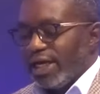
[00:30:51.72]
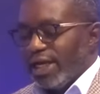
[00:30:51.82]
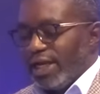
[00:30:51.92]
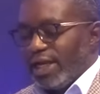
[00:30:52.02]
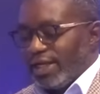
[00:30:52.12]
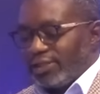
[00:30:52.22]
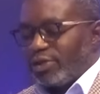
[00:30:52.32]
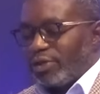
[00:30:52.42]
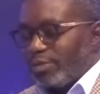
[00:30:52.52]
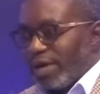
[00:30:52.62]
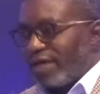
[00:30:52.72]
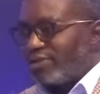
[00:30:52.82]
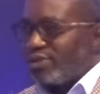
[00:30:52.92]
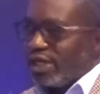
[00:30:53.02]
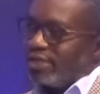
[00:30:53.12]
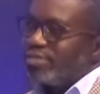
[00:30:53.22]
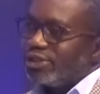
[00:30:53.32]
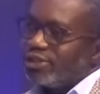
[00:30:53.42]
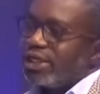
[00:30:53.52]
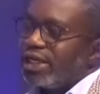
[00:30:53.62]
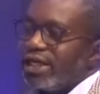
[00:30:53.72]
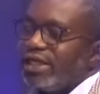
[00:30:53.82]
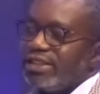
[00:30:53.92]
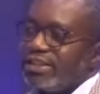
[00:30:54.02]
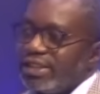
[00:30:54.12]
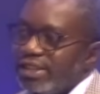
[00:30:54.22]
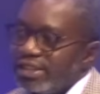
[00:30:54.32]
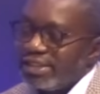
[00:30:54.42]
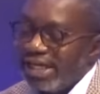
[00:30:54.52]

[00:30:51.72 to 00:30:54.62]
Let's go back to that particular incident.